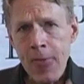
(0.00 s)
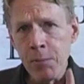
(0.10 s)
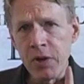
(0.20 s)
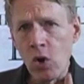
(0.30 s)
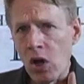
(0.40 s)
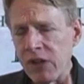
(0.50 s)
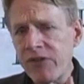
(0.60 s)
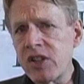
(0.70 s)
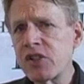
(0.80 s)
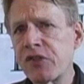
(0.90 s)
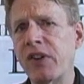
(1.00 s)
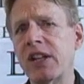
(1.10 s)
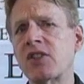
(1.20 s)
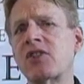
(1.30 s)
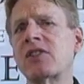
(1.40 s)
But all of this
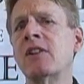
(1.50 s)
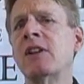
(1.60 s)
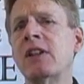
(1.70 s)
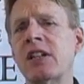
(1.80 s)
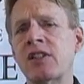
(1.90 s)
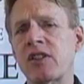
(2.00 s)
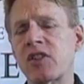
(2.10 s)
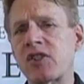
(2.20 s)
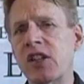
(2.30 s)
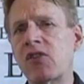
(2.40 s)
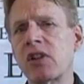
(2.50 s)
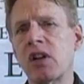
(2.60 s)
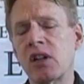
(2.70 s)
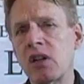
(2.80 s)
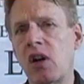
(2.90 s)
fits into the secret
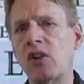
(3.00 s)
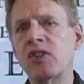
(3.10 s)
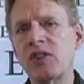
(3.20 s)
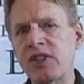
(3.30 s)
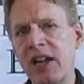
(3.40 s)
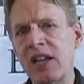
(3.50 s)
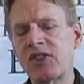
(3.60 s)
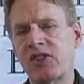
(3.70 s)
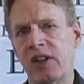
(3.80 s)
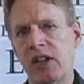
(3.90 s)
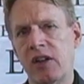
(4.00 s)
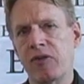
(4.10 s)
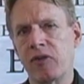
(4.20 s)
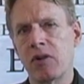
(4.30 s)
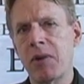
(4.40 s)
occult destiny
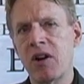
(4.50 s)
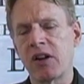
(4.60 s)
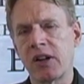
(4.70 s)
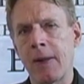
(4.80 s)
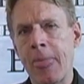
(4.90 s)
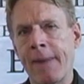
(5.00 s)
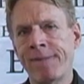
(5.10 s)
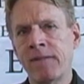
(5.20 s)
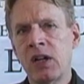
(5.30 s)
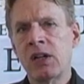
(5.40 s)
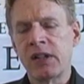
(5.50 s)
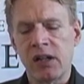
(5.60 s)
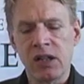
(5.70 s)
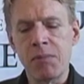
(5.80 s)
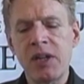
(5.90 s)
for America.
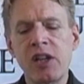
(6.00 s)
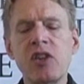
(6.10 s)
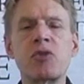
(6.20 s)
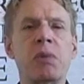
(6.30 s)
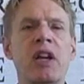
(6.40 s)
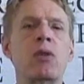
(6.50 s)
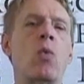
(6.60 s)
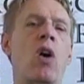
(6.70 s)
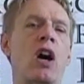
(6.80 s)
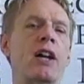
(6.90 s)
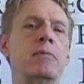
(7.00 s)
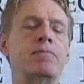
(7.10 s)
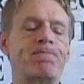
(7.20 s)
Now let me explain why.